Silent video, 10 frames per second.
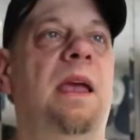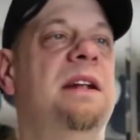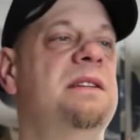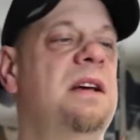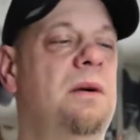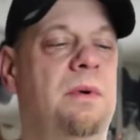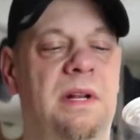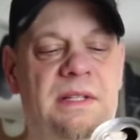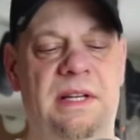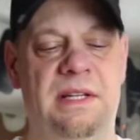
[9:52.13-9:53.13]
It's not what
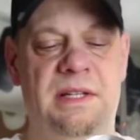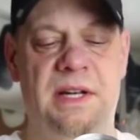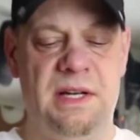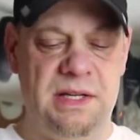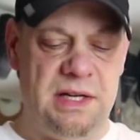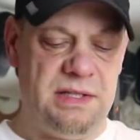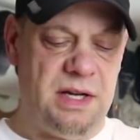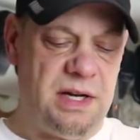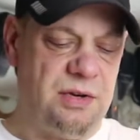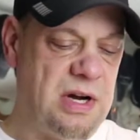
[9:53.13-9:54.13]
it says it is. It's
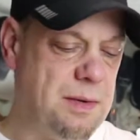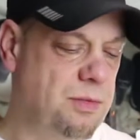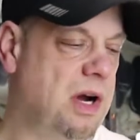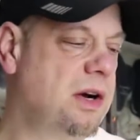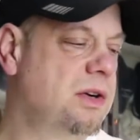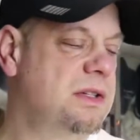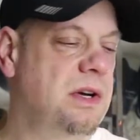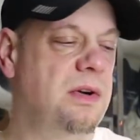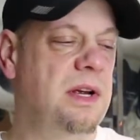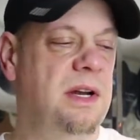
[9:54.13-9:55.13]
not a graham cracker
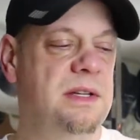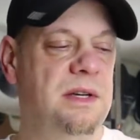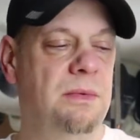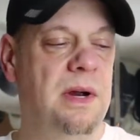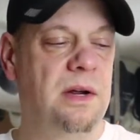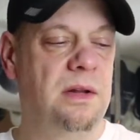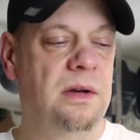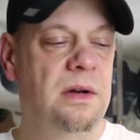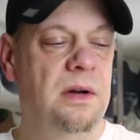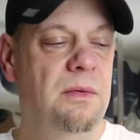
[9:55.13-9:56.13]
stout. It is a regular
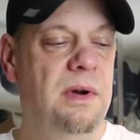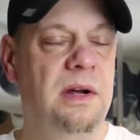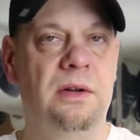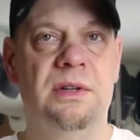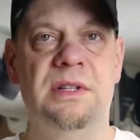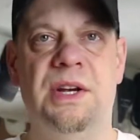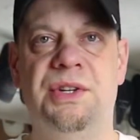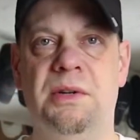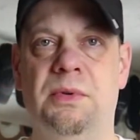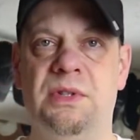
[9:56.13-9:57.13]

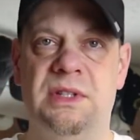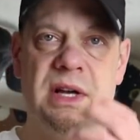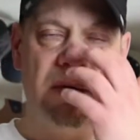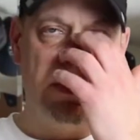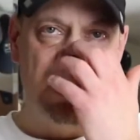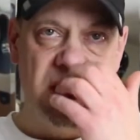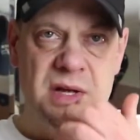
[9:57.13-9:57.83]
sessionable stout